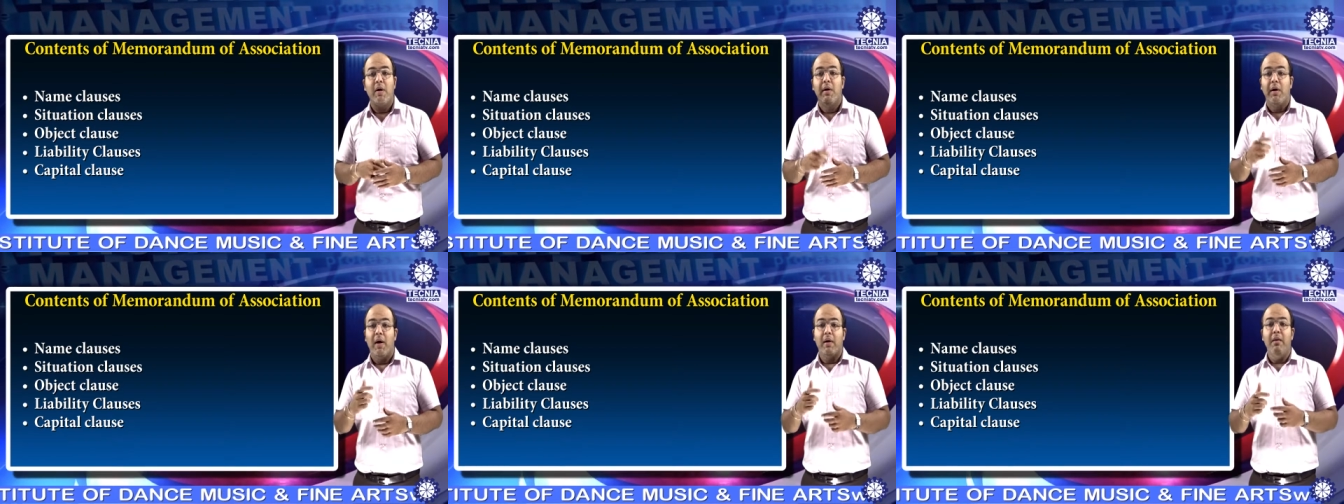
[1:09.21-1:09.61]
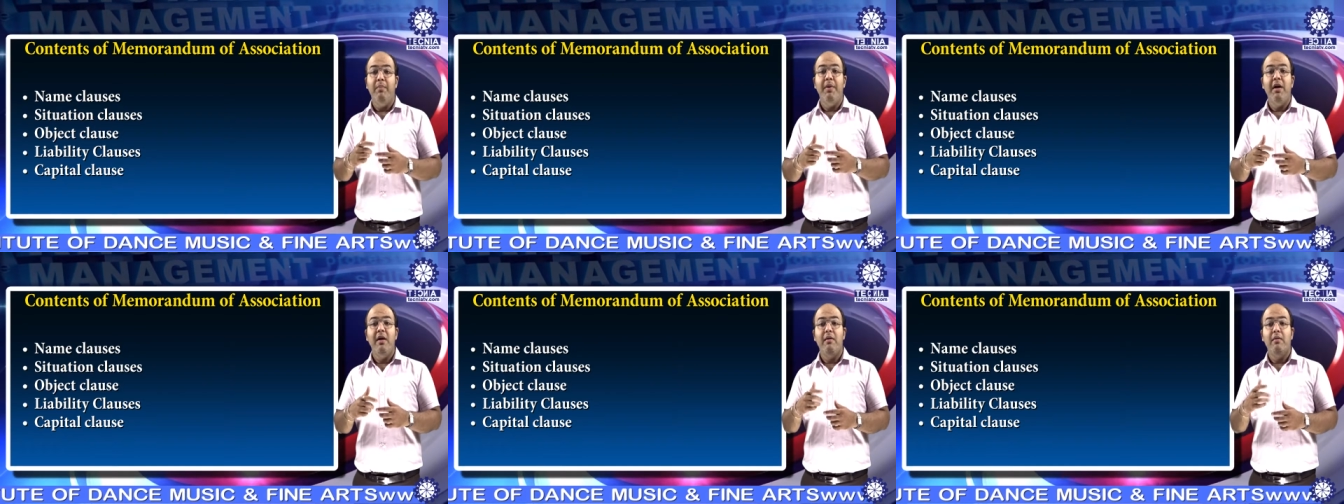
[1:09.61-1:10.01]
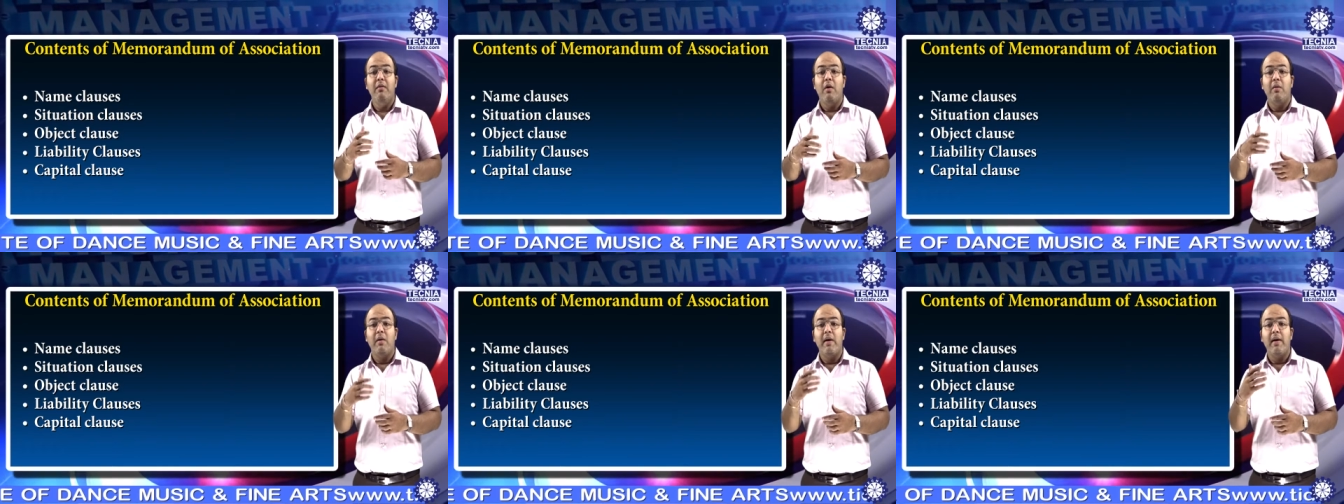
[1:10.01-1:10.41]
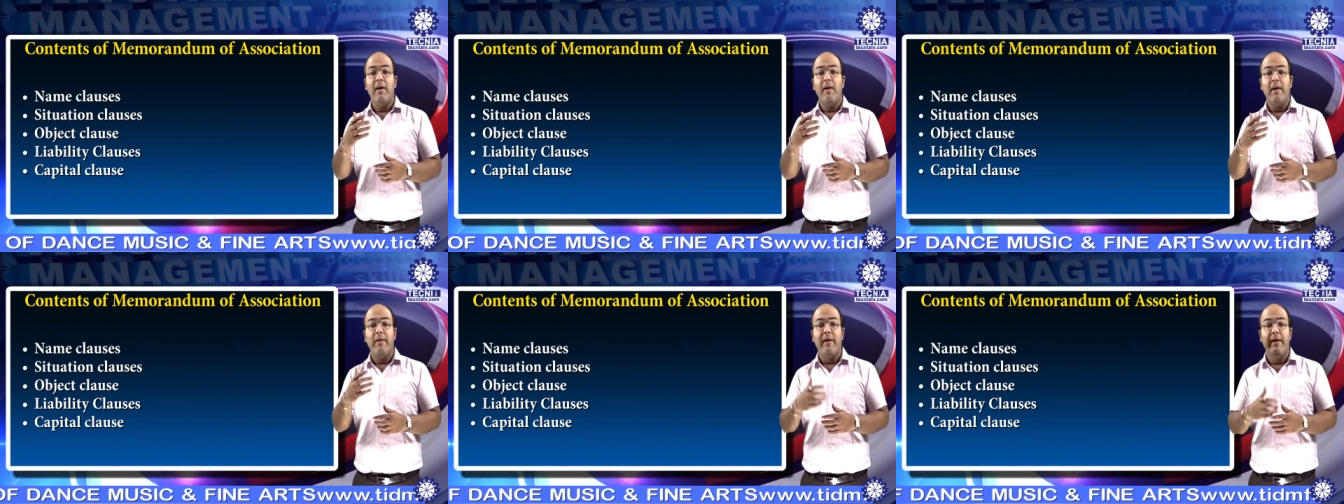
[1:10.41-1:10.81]
A company is not legal
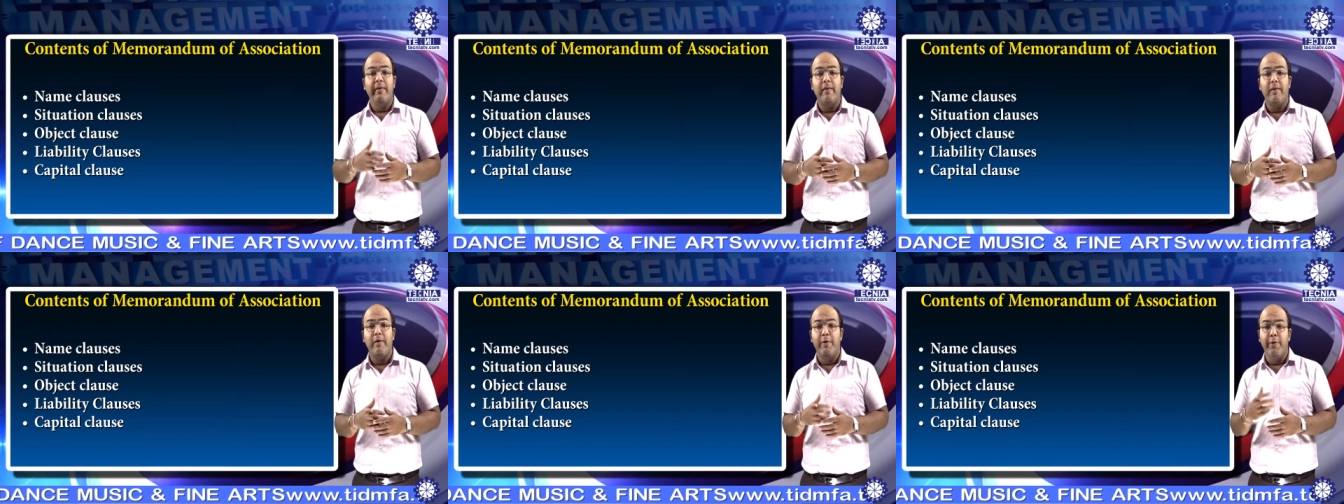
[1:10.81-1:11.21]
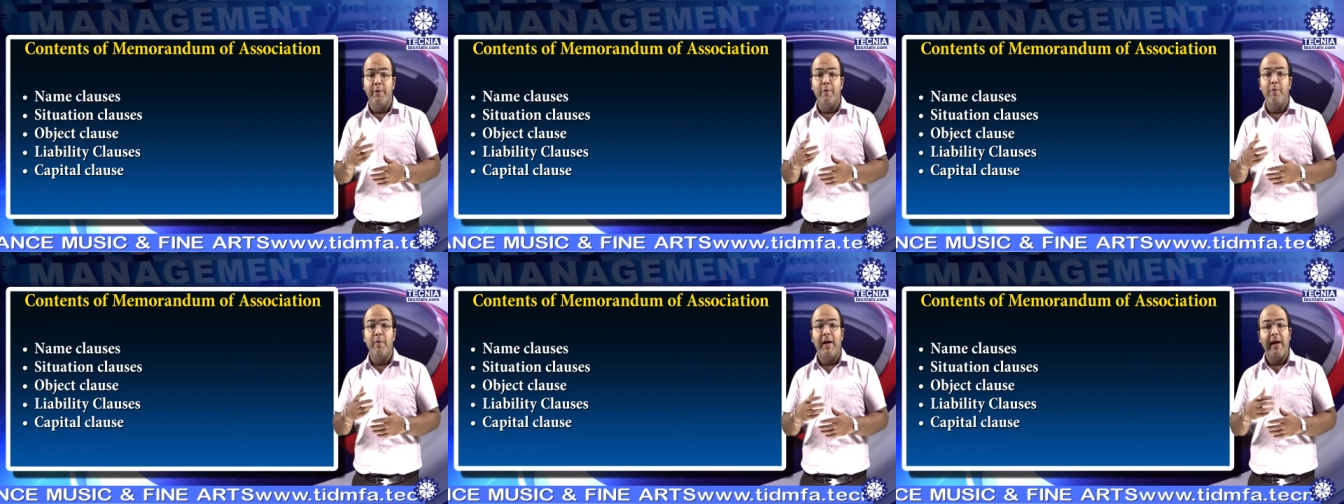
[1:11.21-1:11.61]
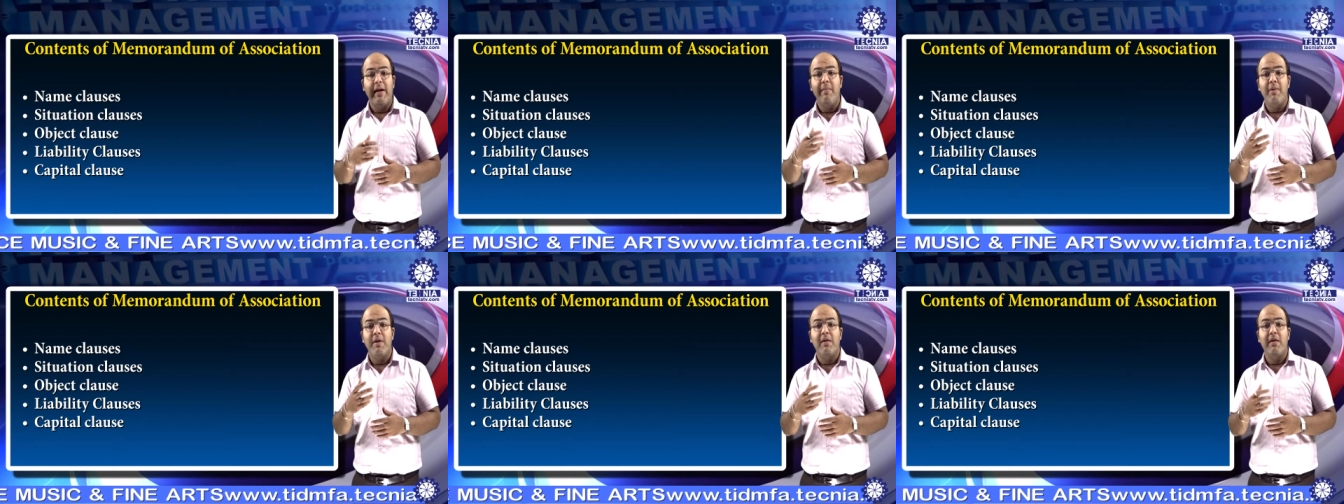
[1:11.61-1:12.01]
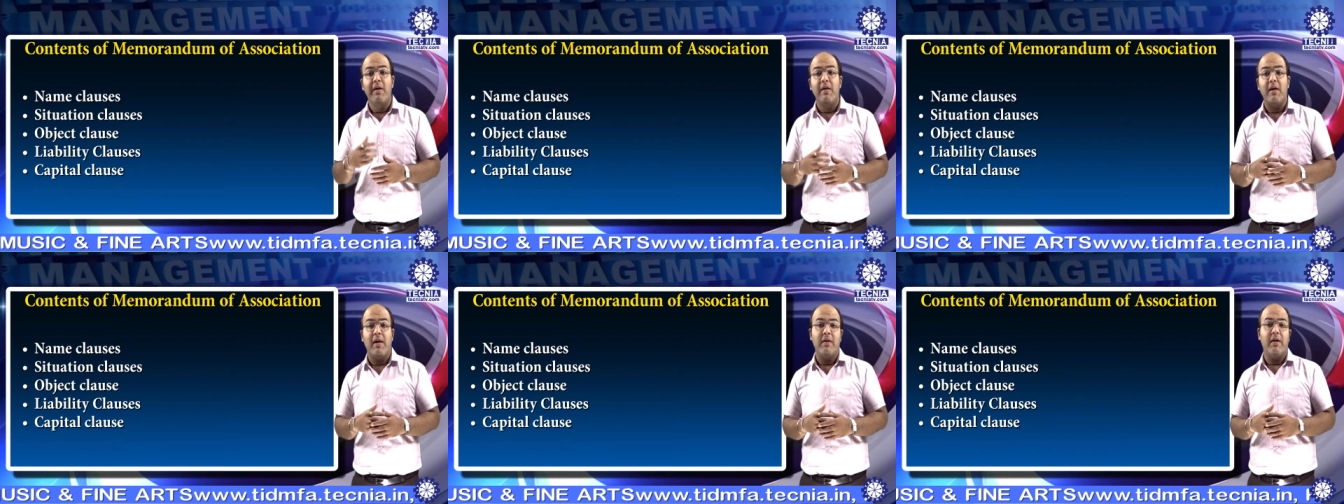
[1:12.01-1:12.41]
entitled to do any
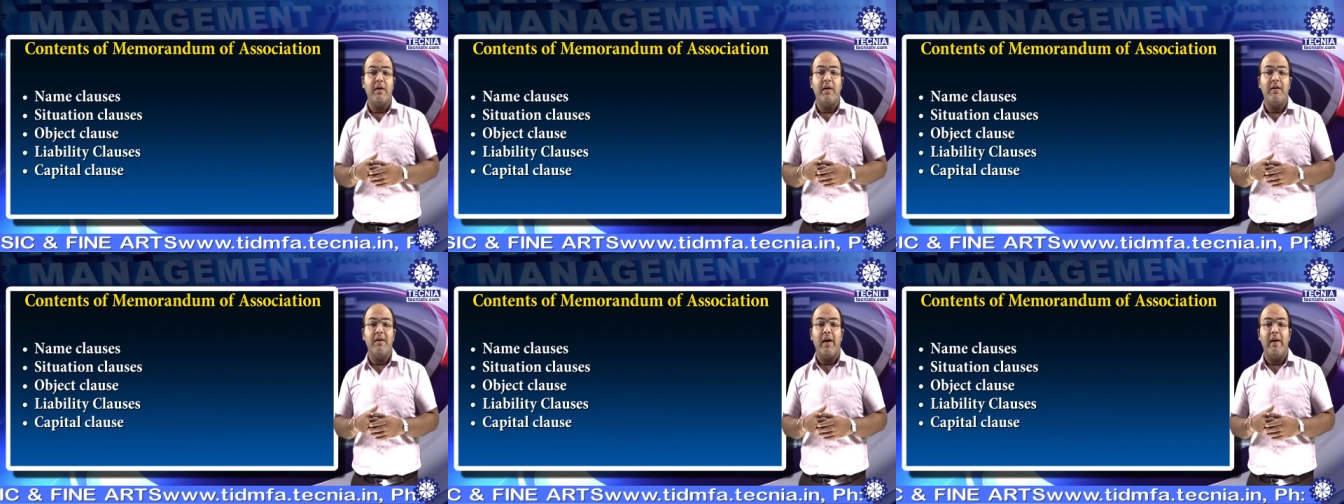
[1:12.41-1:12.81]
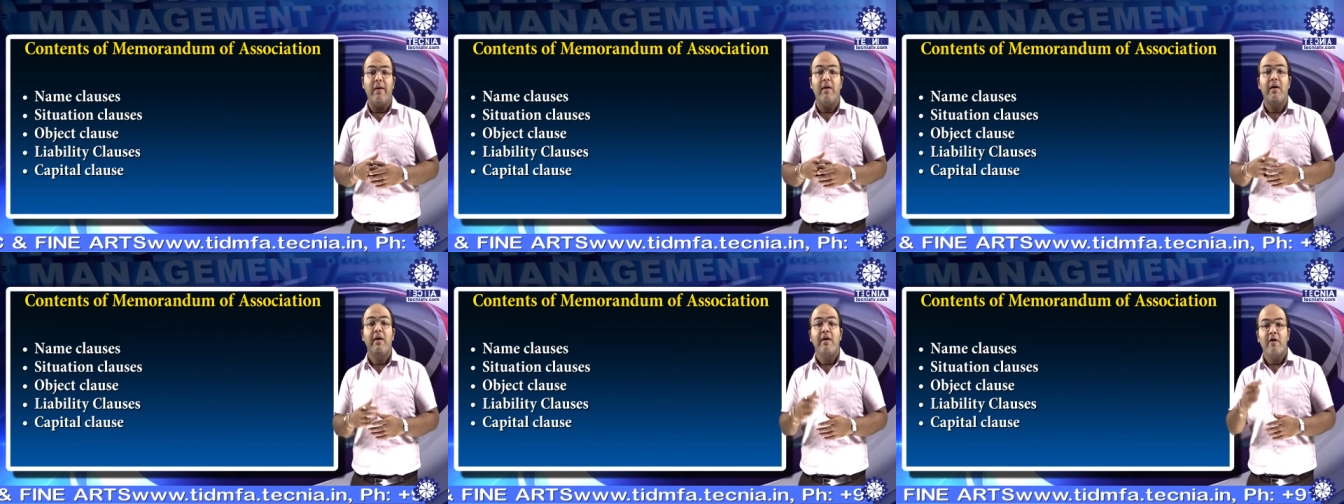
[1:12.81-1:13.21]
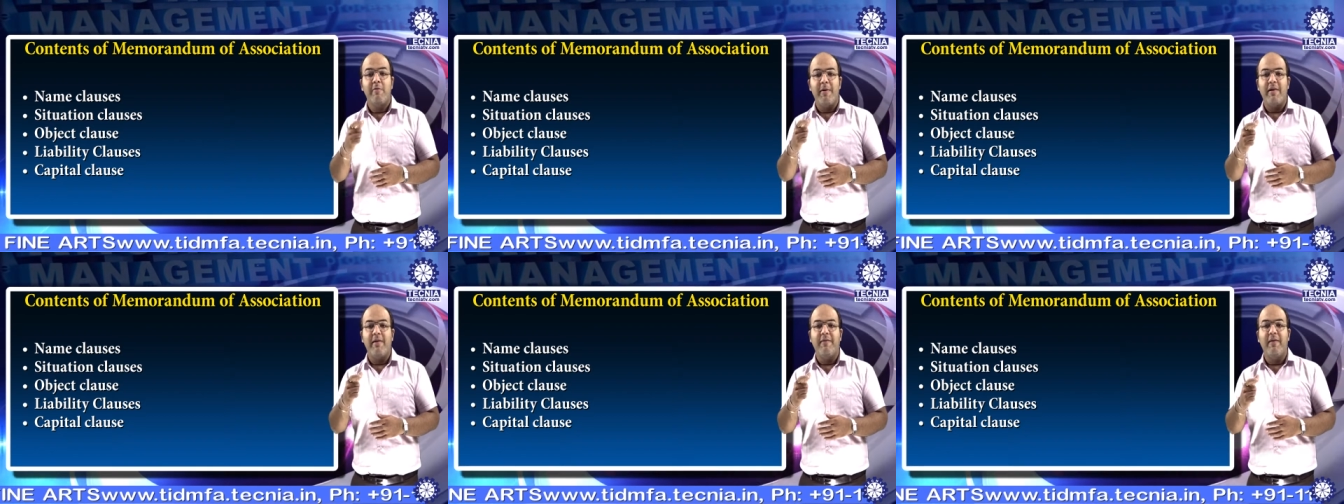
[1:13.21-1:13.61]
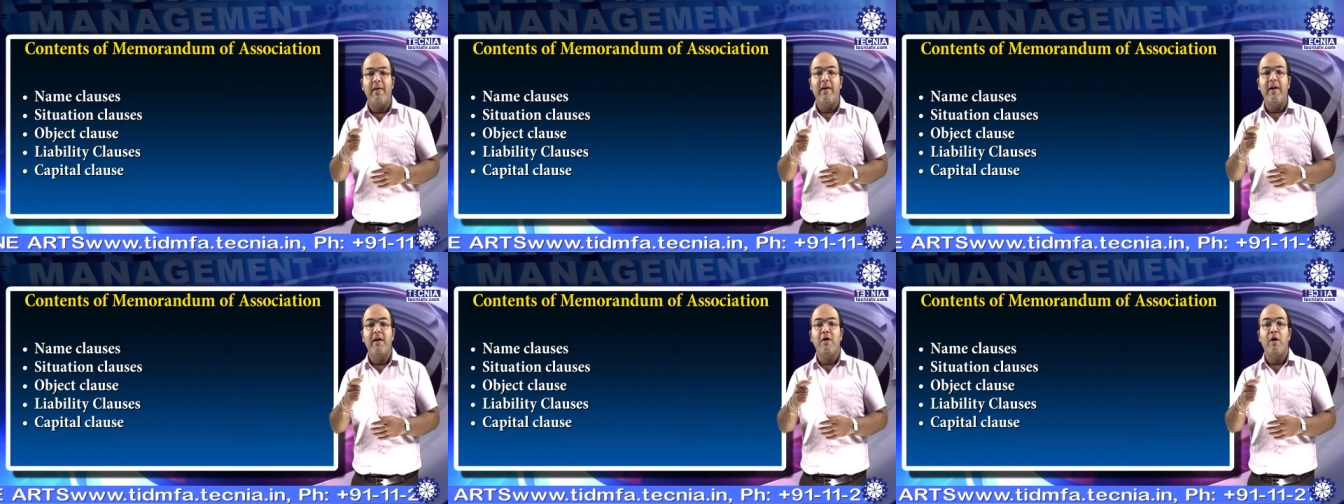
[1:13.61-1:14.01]
business other than that
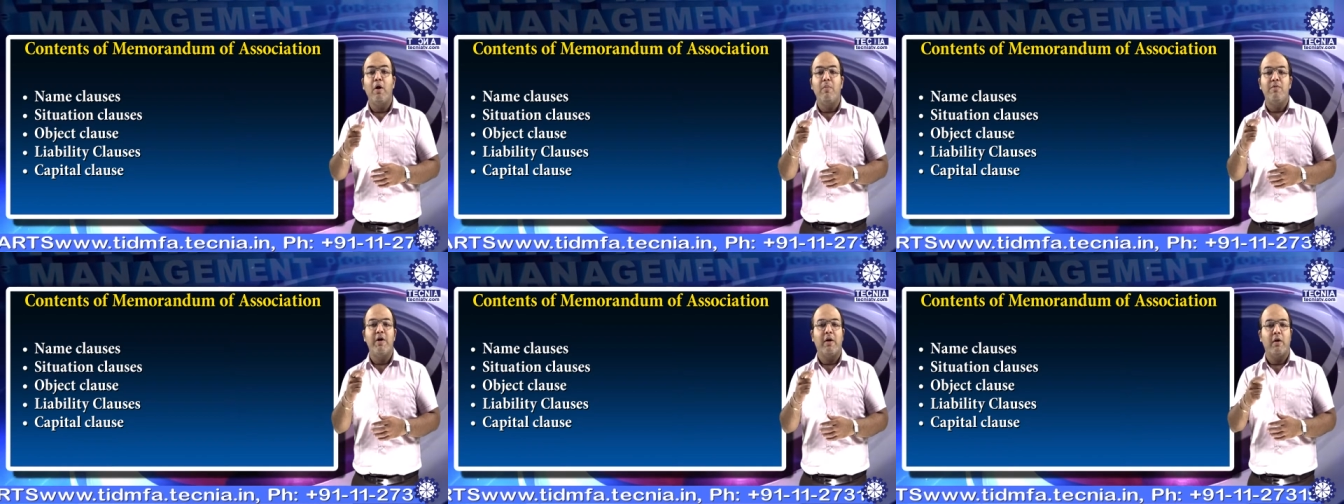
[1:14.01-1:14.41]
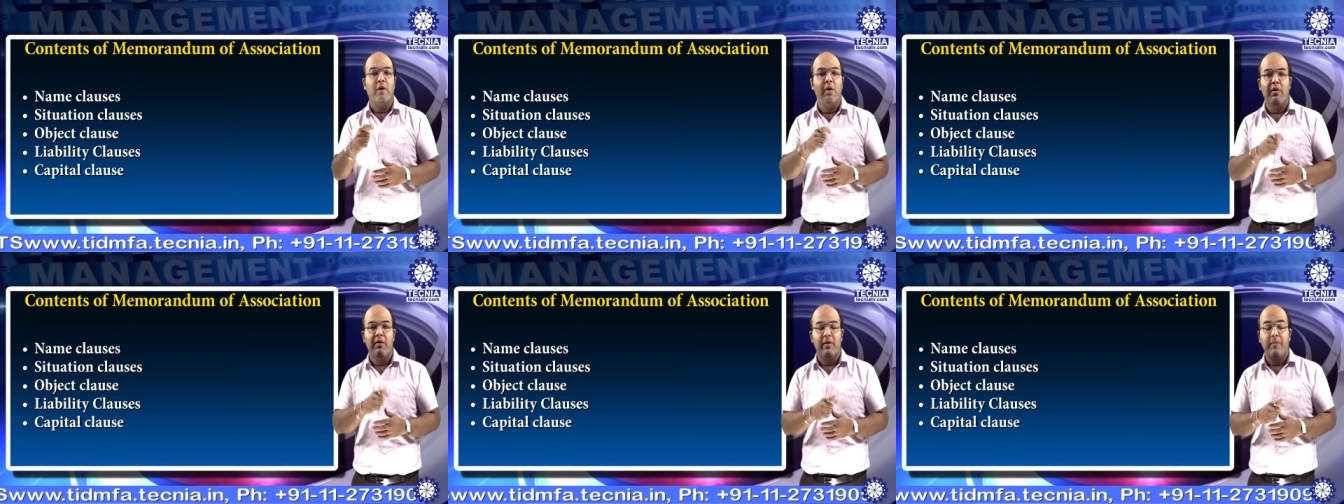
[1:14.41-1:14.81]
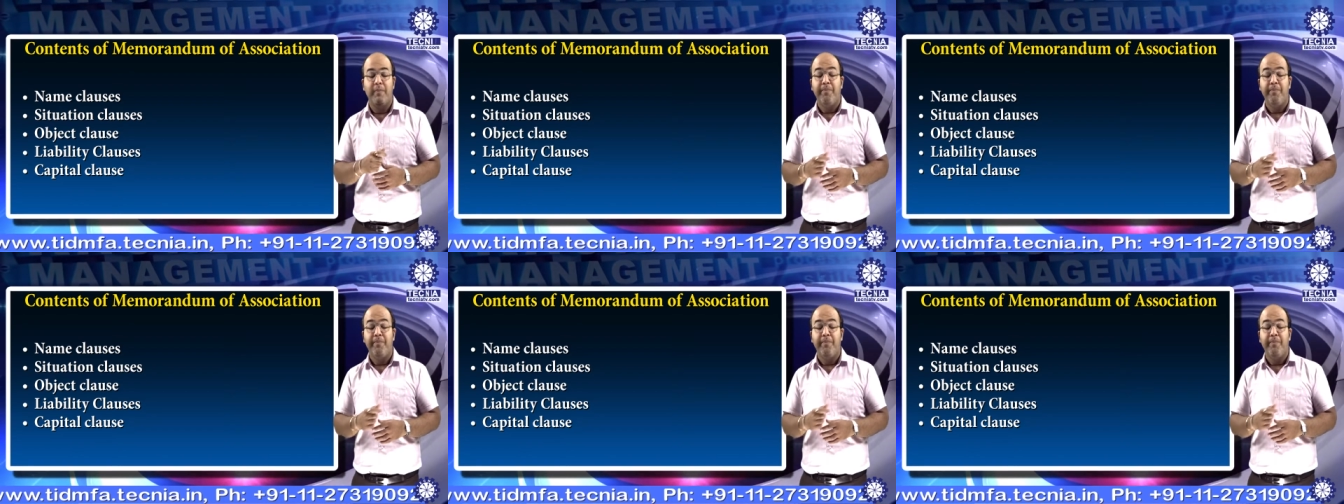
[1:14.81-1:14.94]
specified in the object clause.